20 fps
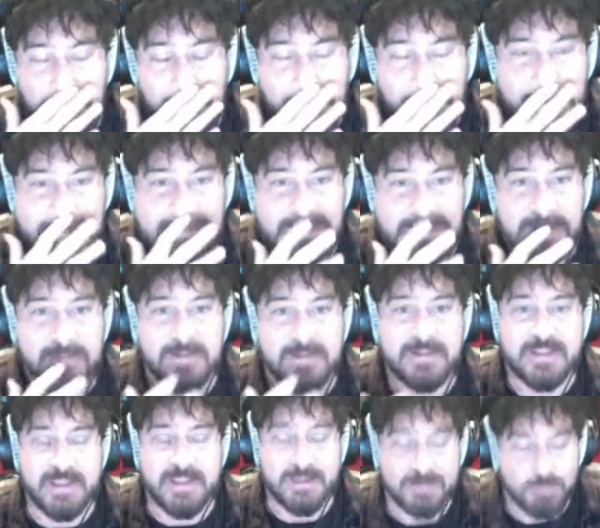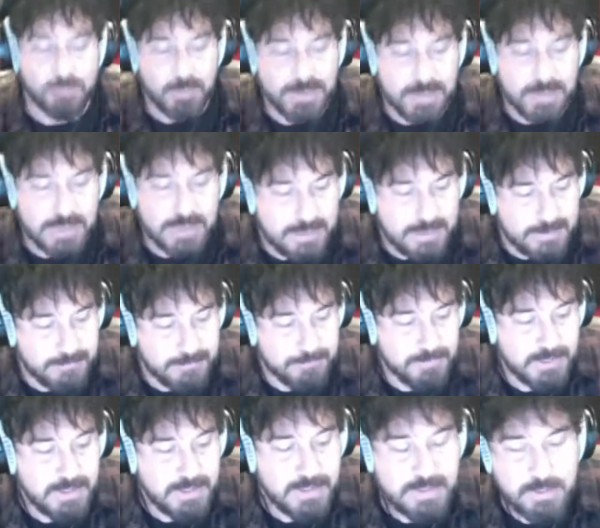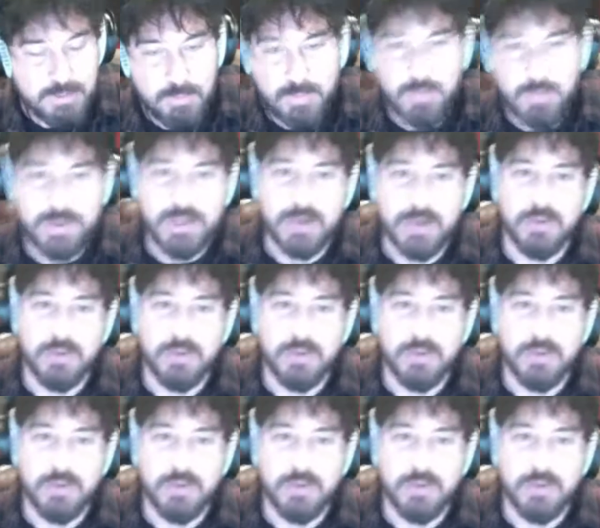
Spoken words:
That's another thing. We would